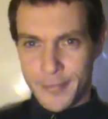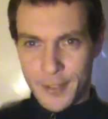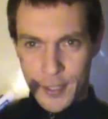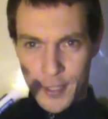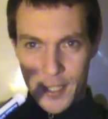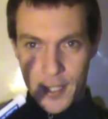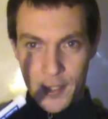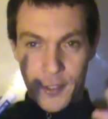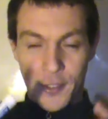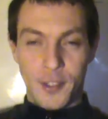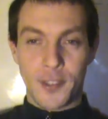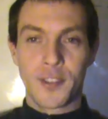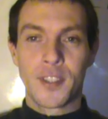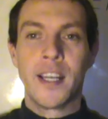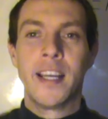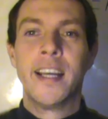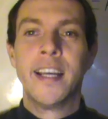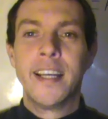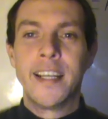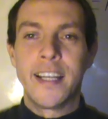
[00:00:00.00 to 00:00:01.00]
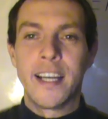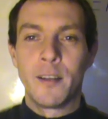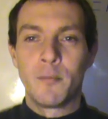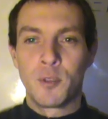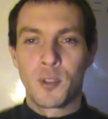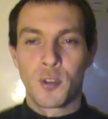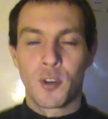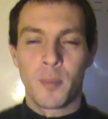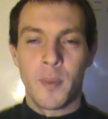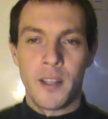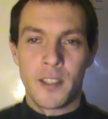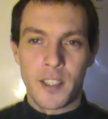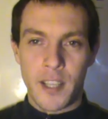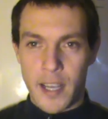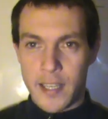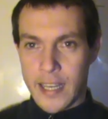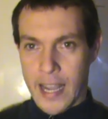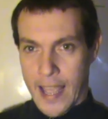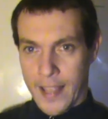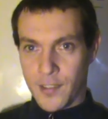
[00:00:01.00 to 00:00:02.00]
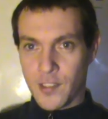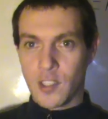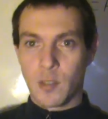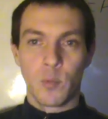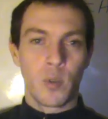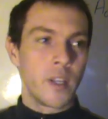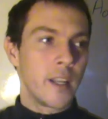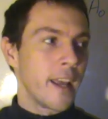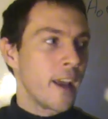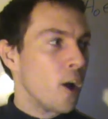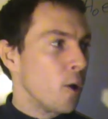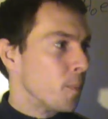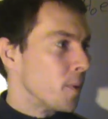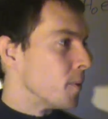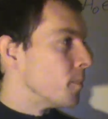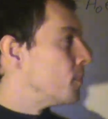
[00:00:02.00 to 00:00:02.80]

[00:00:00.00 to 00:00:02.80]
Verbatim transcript: credentials, I'm sure it means he had to ask someone to help